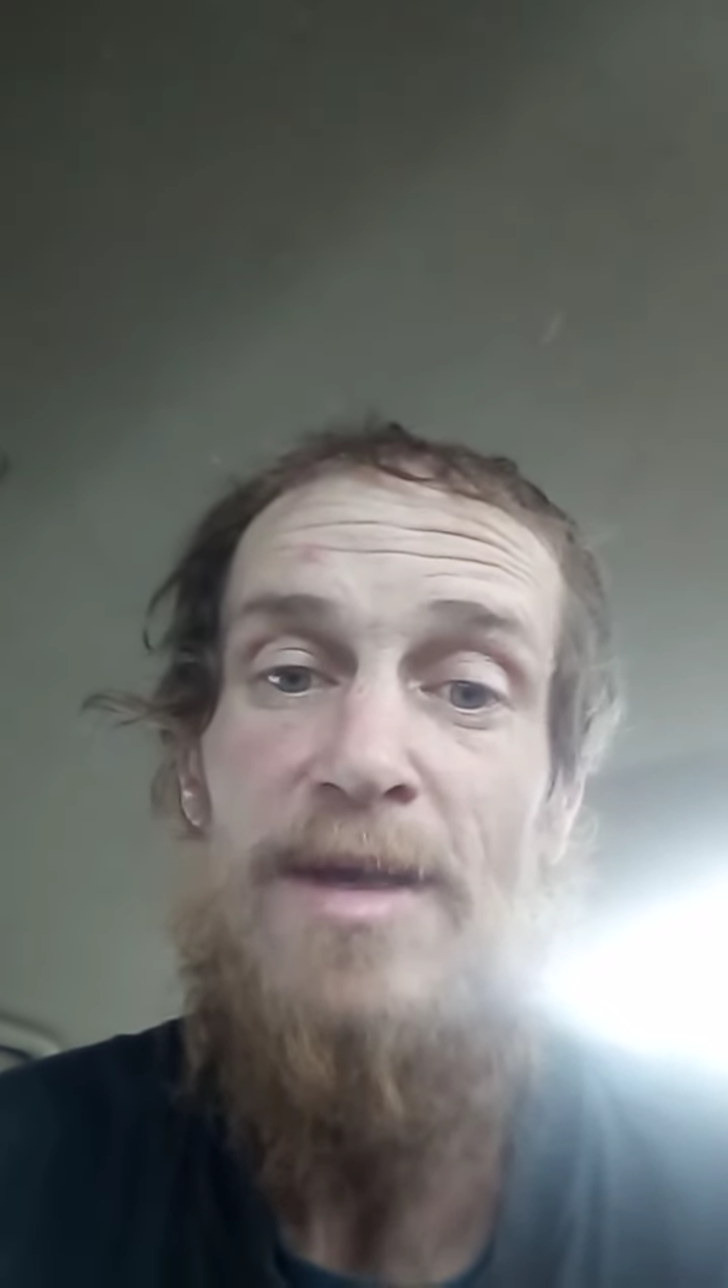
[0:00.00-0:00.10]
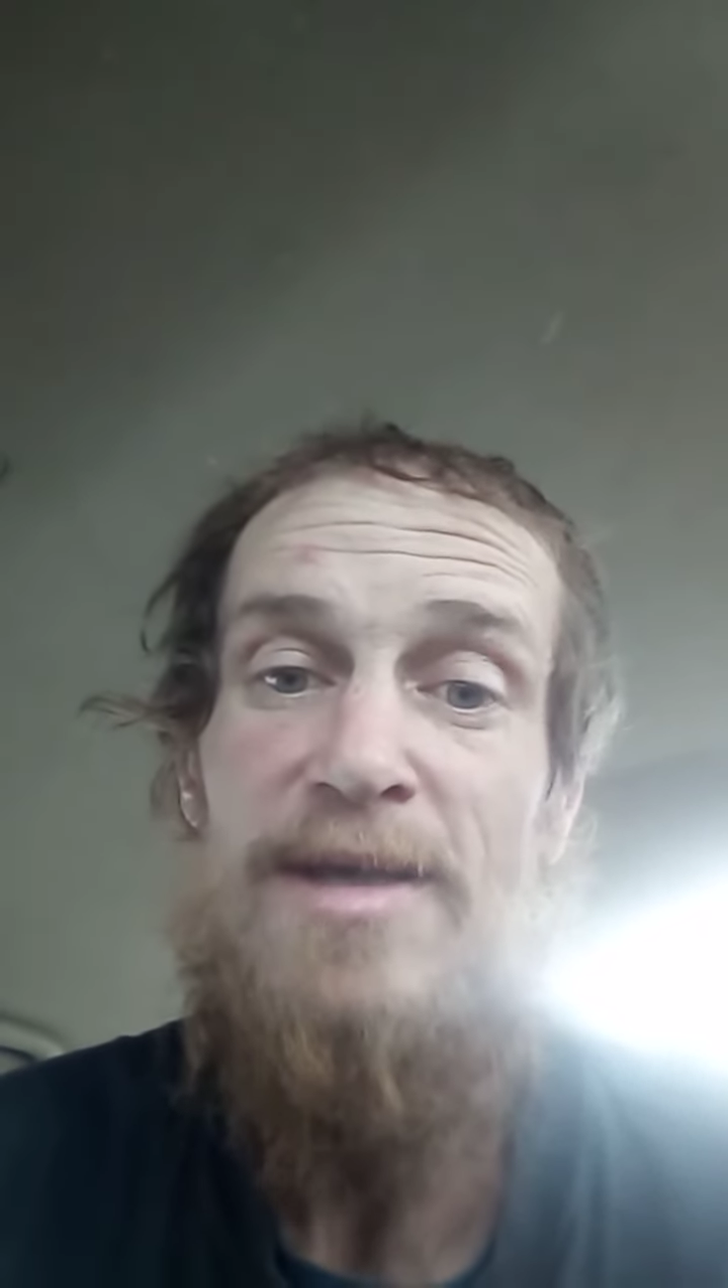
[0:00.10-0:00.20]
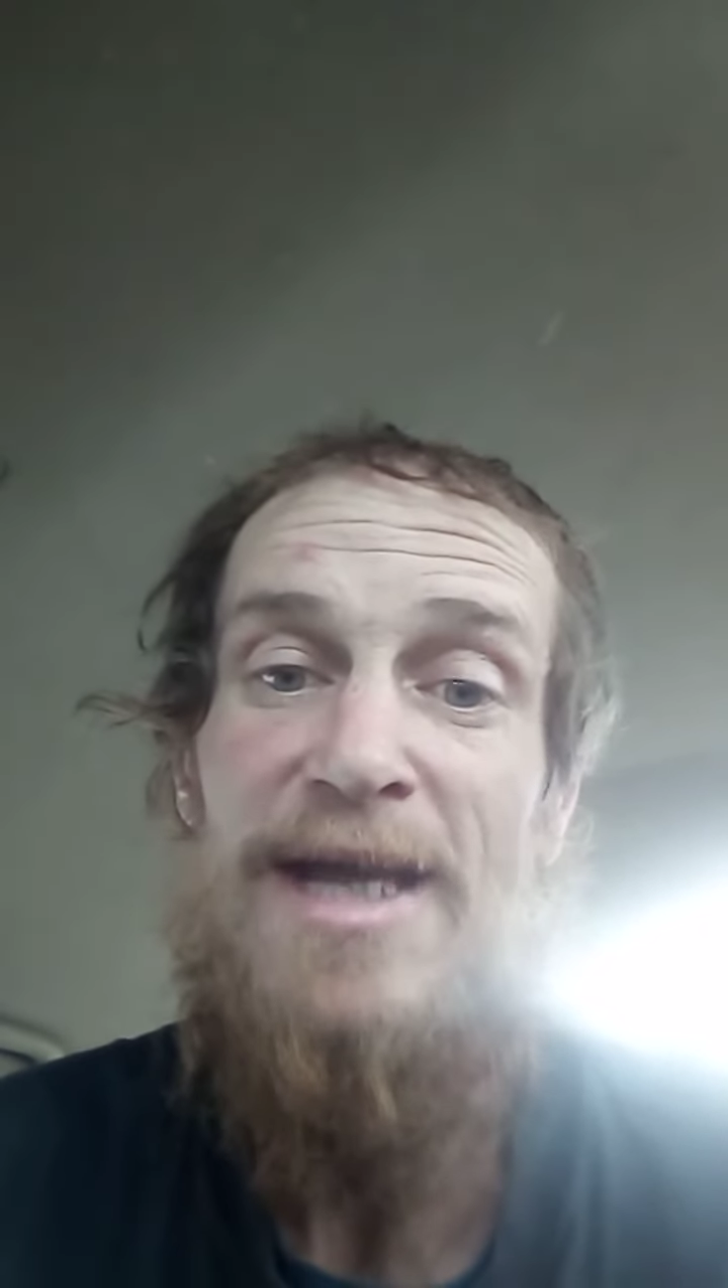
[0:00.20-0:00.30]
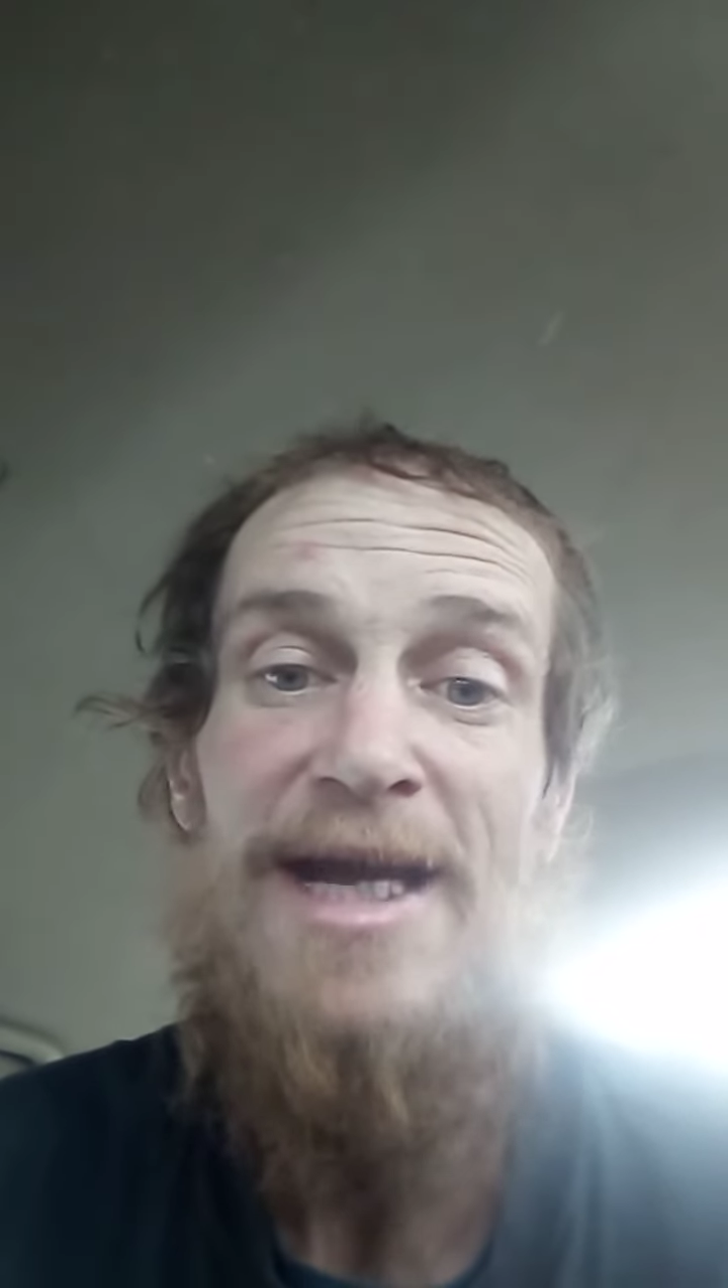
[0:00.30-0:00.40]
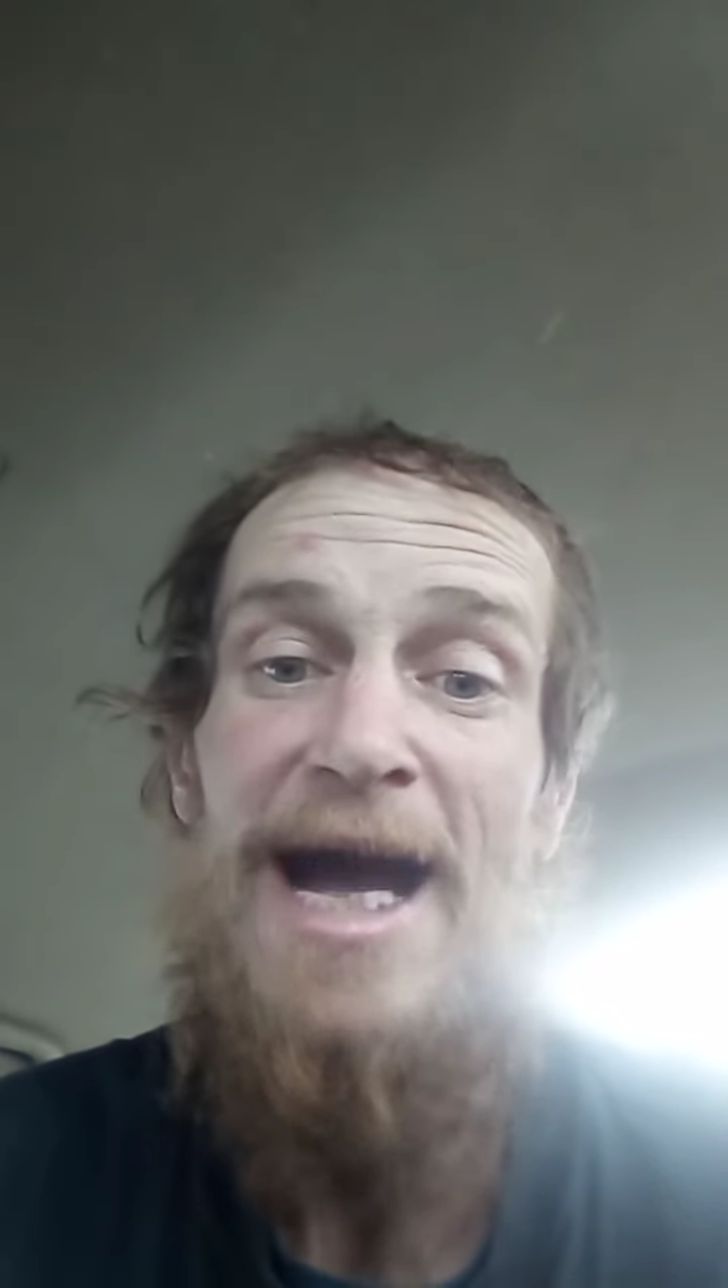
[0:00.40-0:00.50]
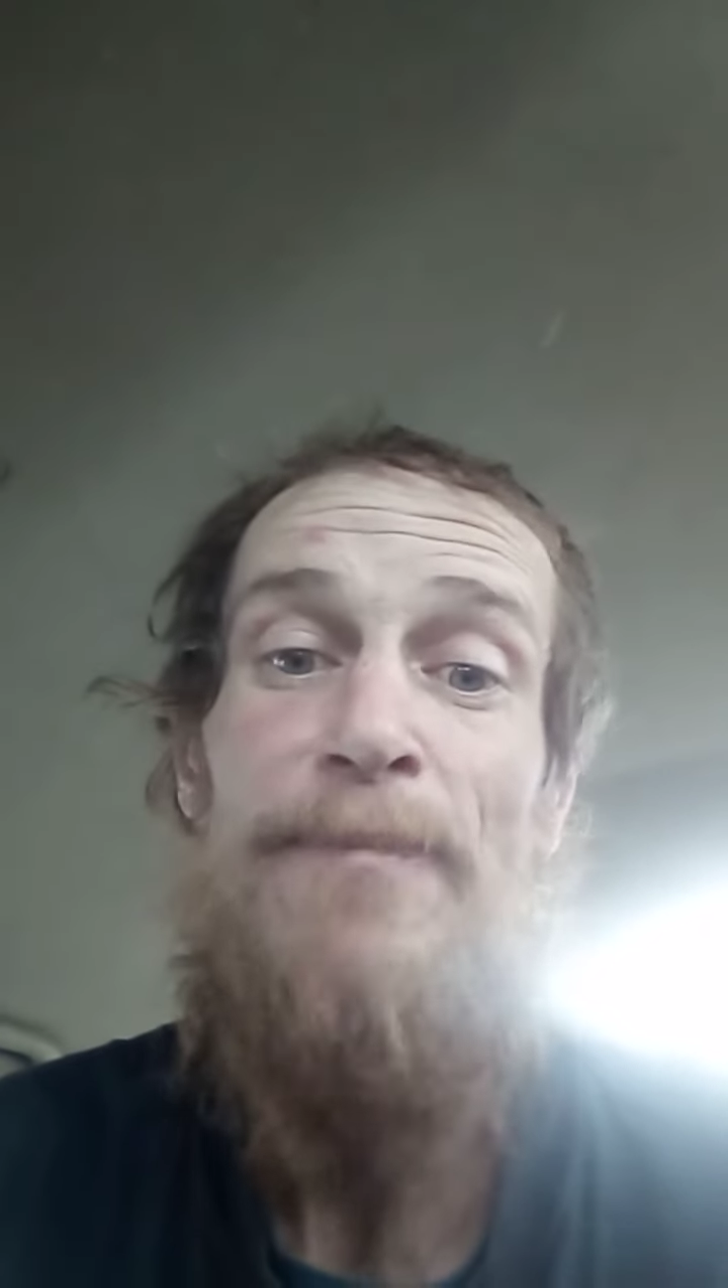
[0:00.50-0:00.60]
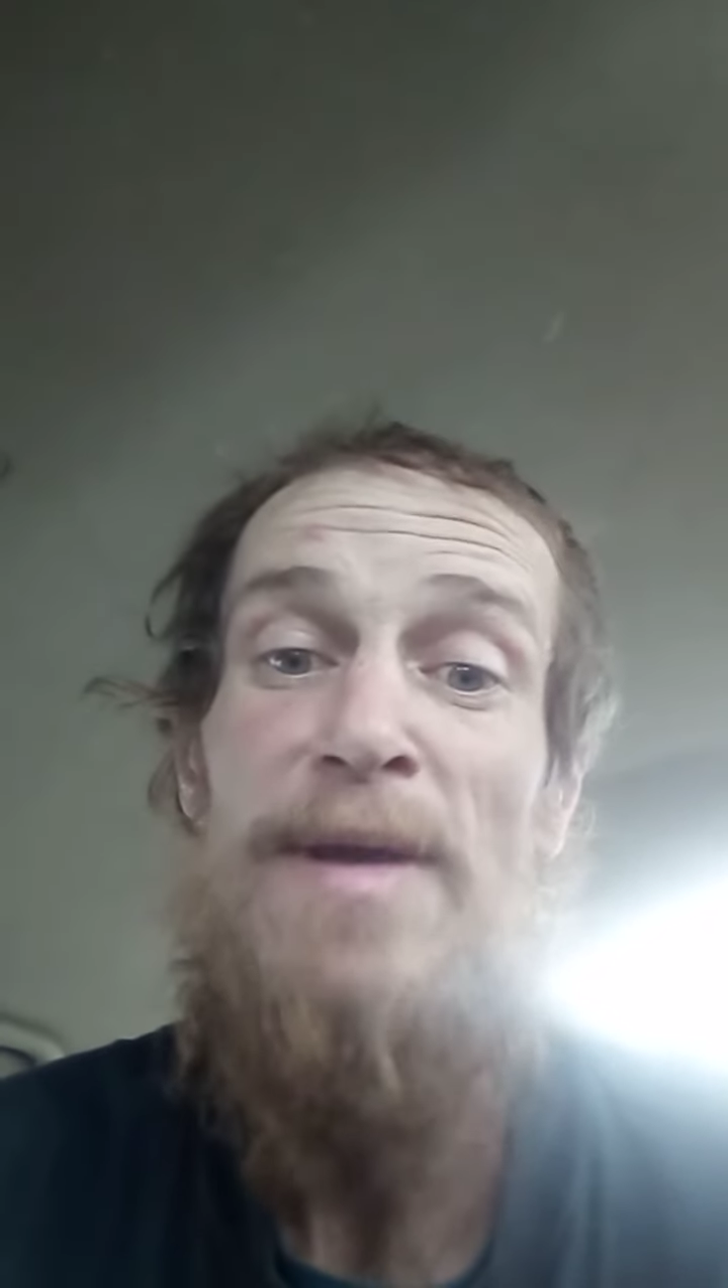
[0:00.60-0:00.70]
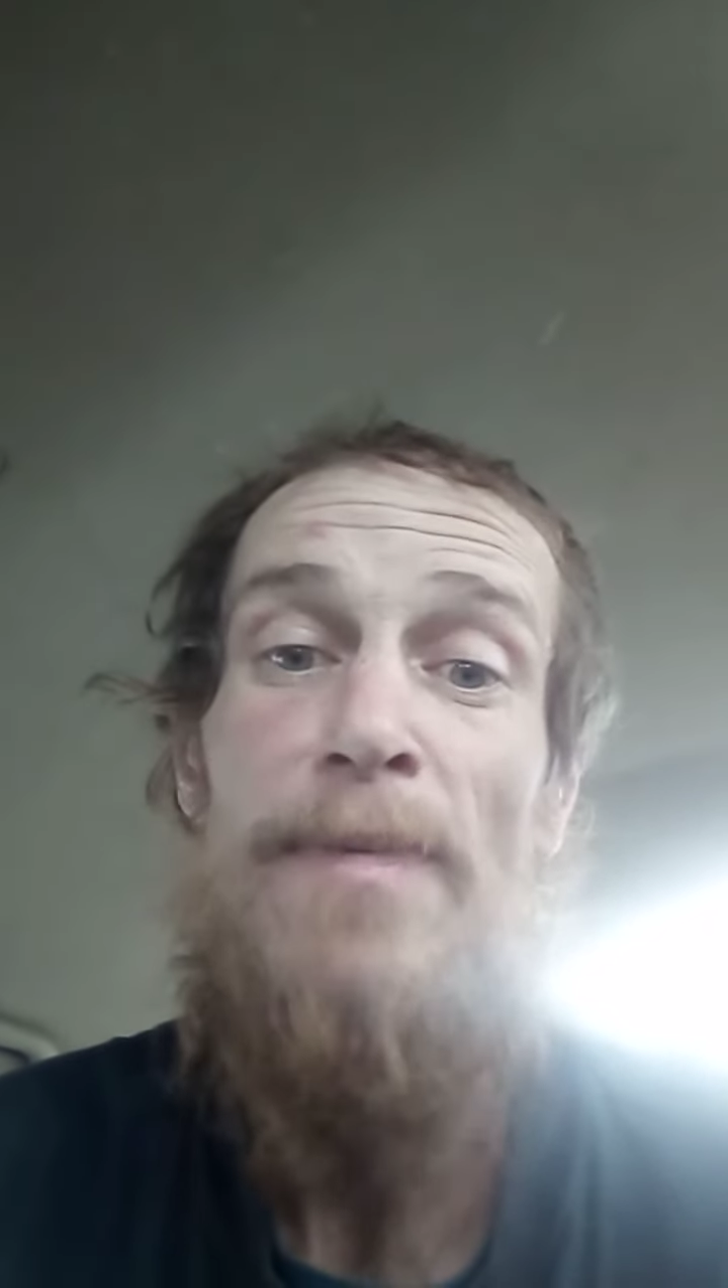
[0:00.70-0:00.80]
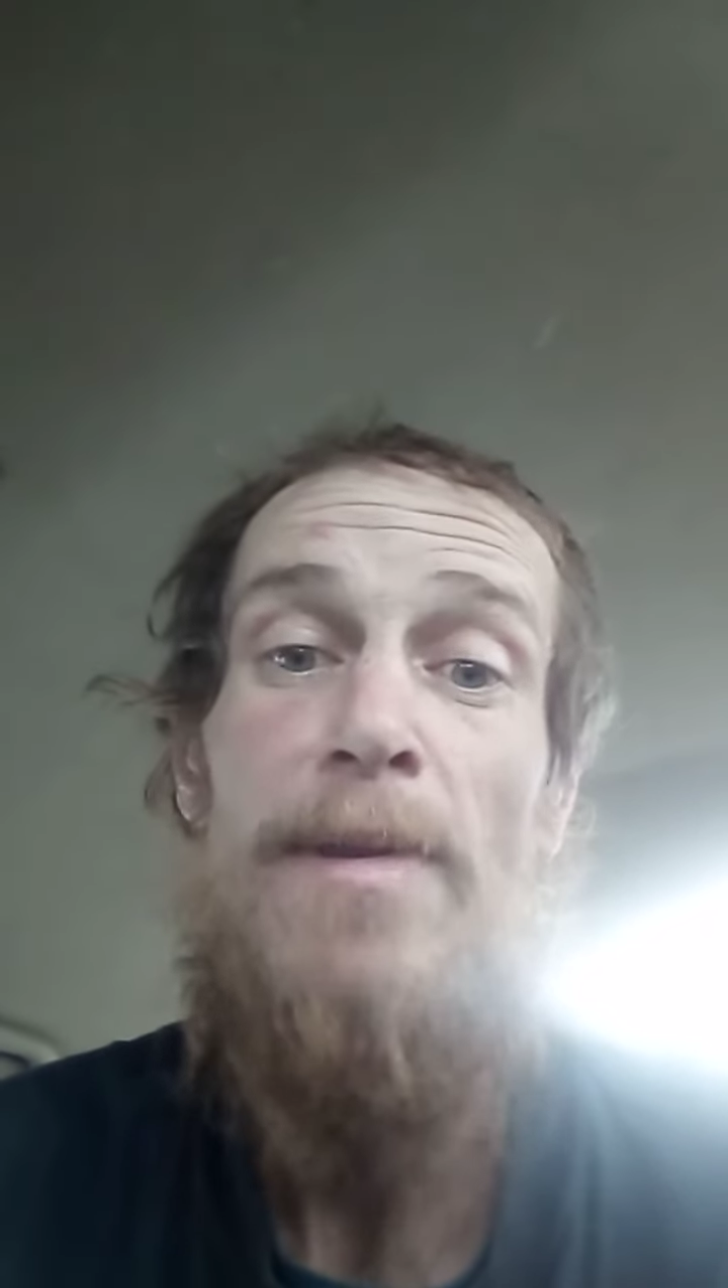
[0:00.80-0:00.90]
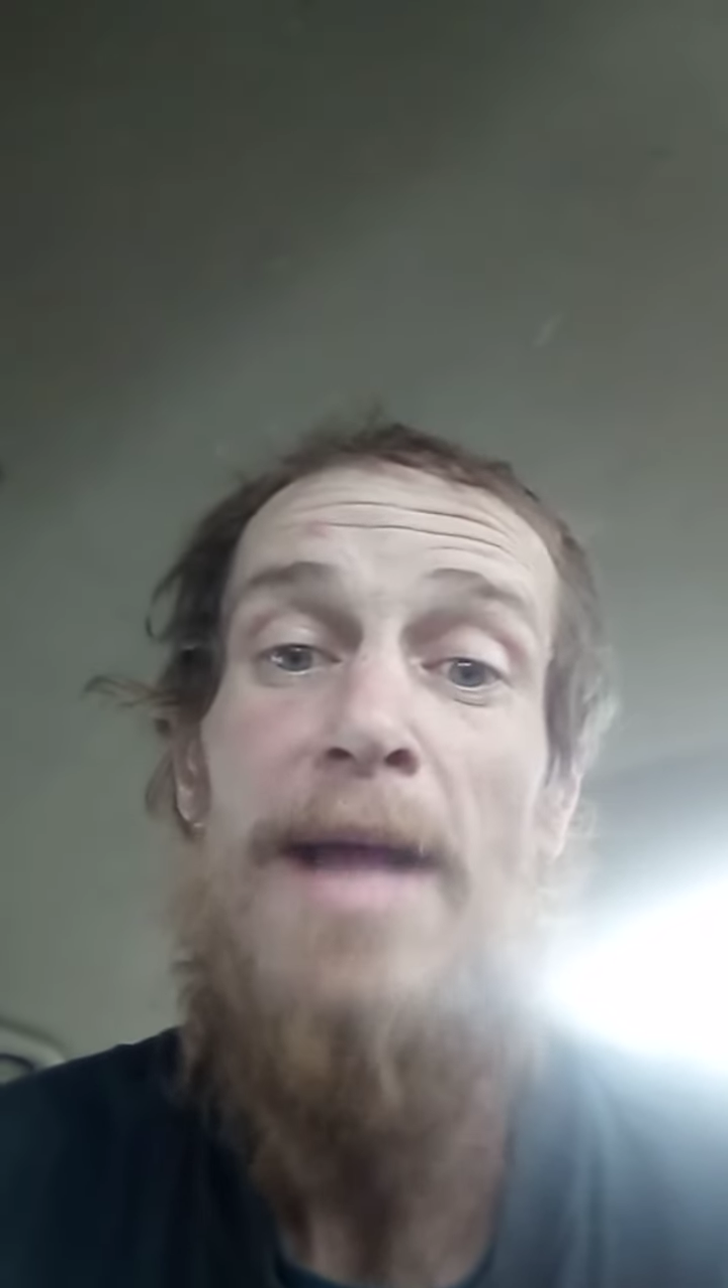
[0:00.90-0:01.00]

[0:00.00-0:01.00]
They got people